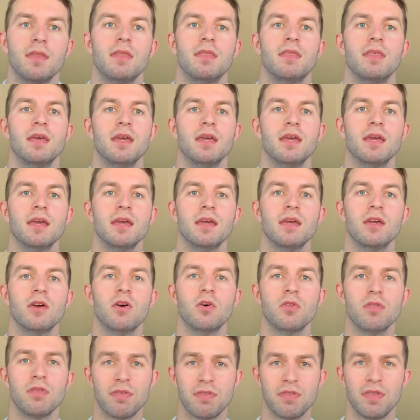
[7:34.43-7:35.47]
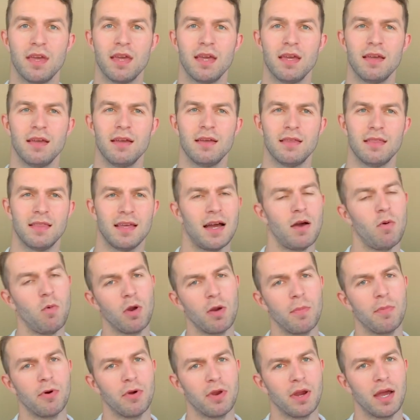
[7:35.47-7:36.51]
The other thing that I
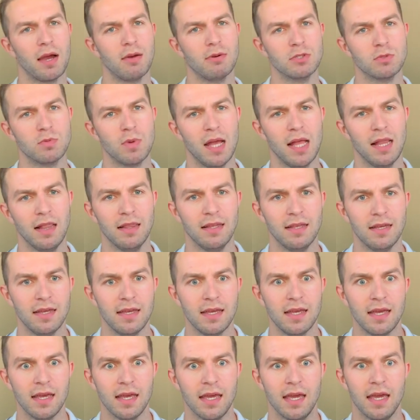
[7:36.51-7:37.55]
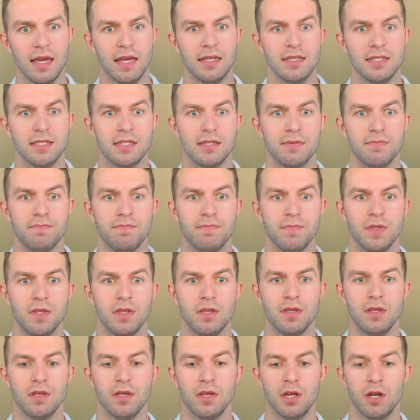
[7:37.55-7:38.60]
want to point out as well is,
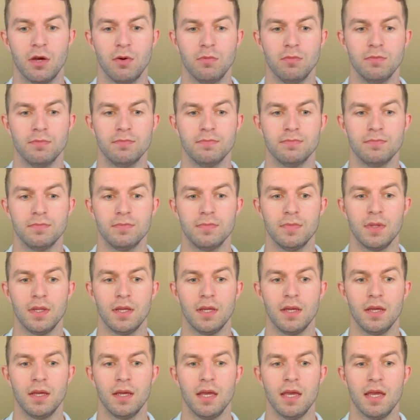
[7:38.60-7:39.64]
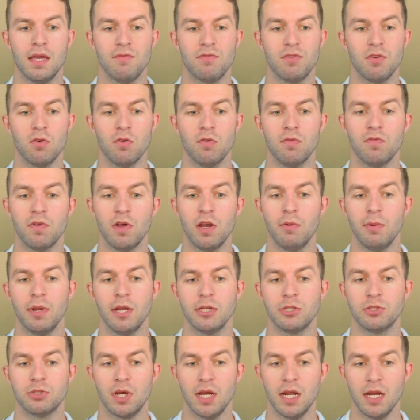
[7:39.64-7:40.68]
if you're following
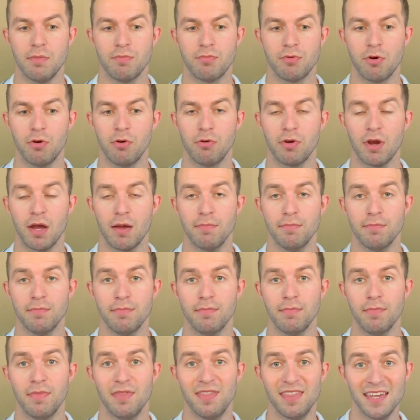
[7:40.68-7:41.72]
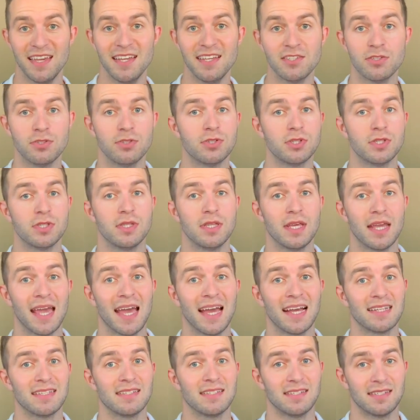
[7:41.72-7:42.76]
a training program, these are just the
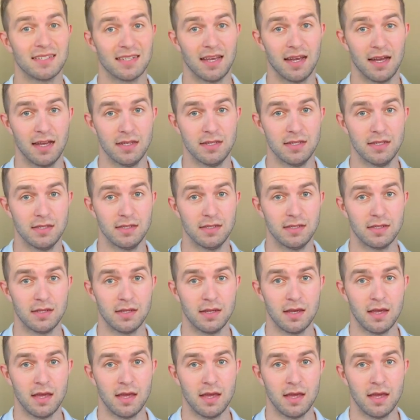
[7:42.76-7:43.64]
exercises